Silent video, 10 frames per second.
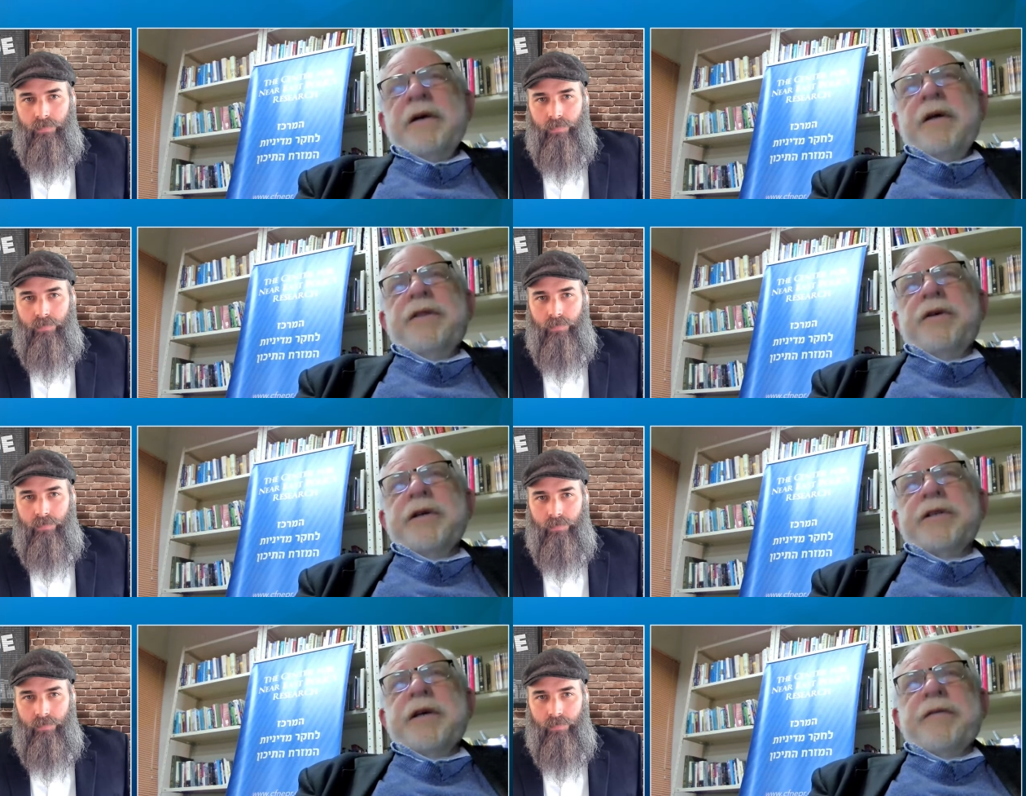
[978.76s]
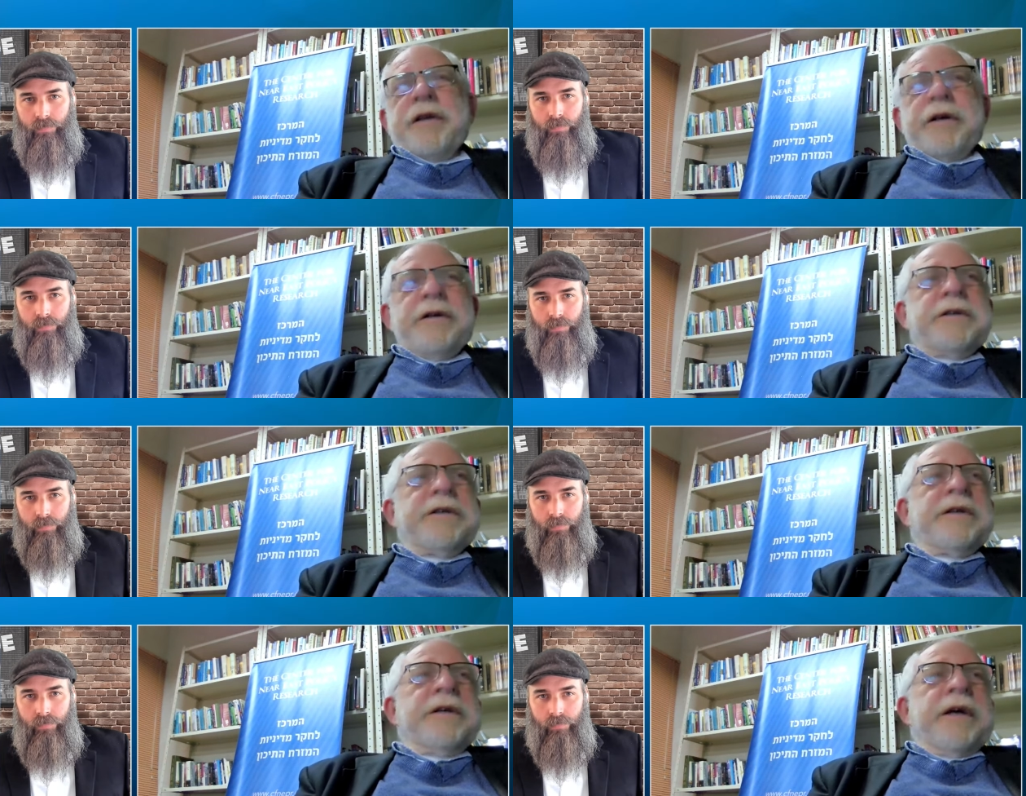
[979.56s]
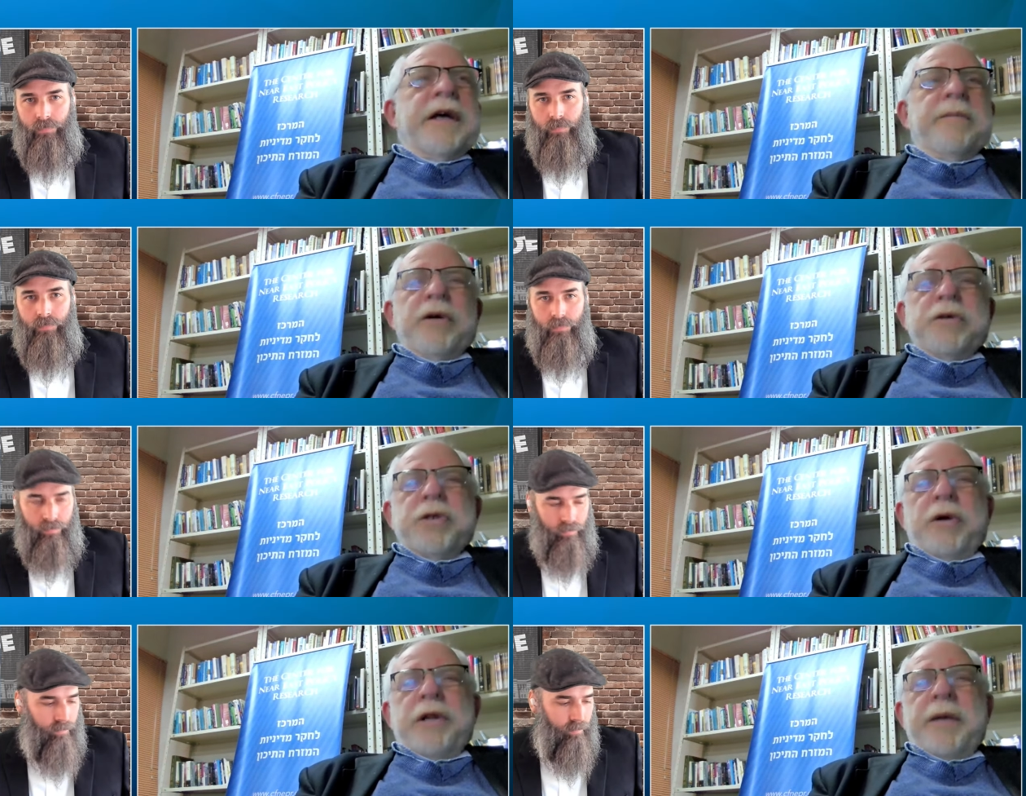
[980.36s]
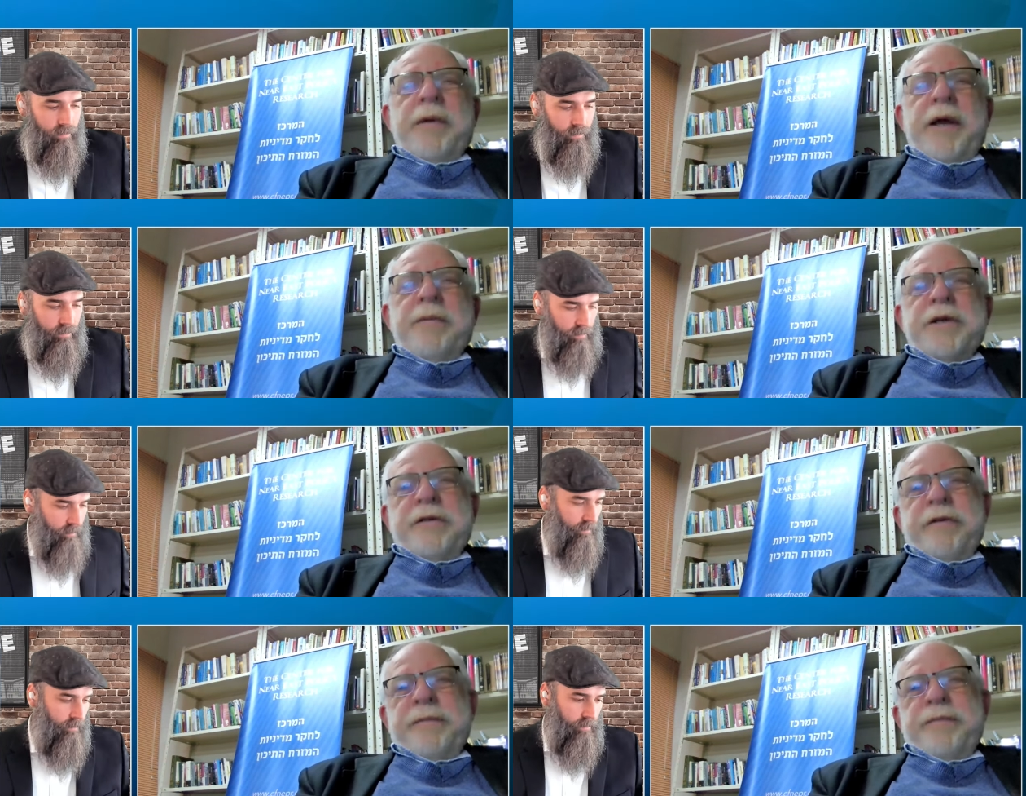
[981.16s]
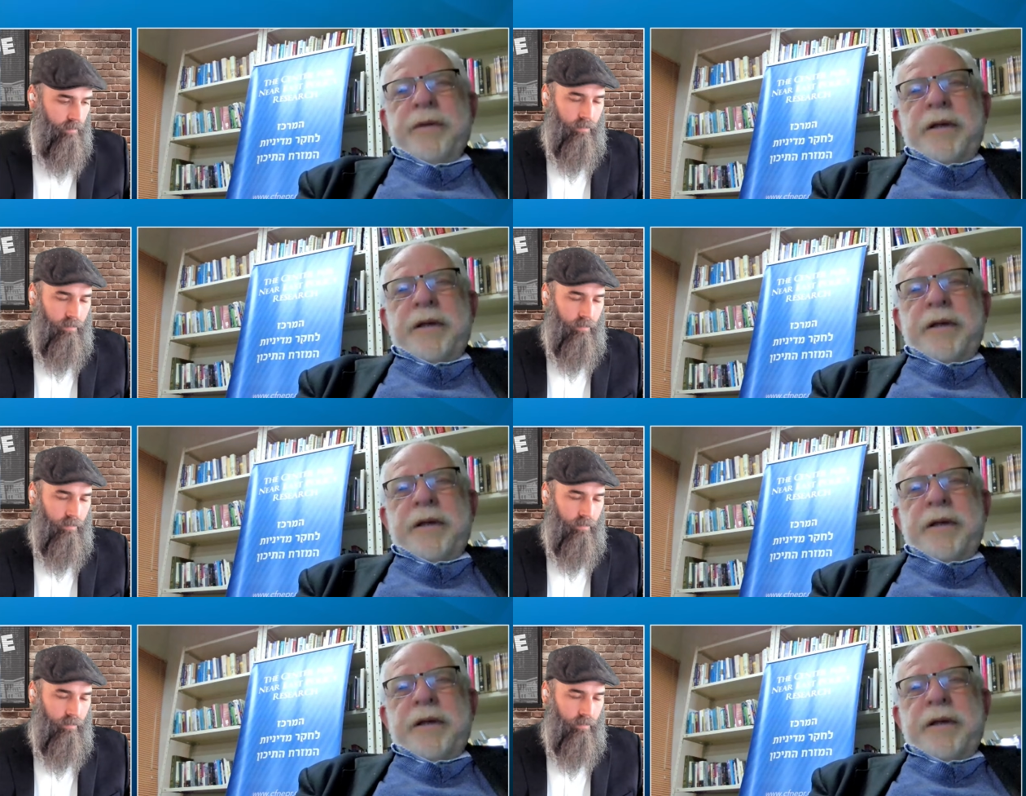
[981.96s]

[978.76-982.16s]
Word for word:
Speaker 1: at 37 years. In Lo Sholim in Mishivim.